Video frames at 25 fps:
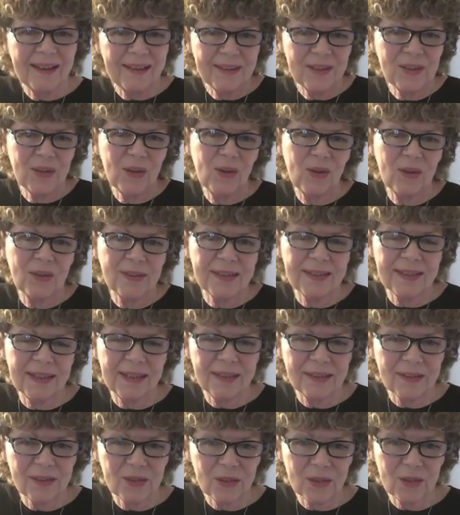turns
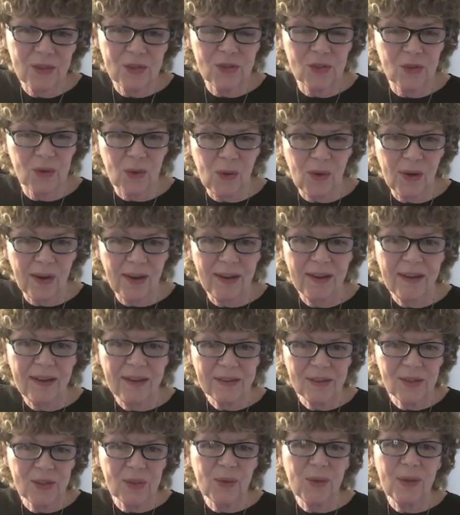into joy
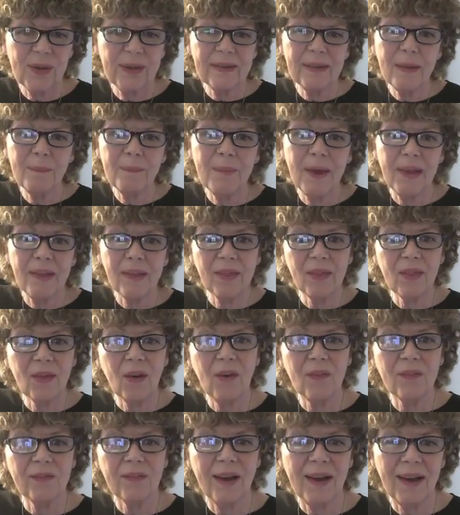during the month
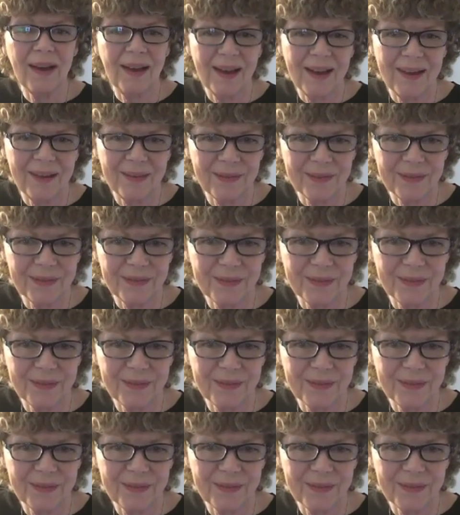of Av.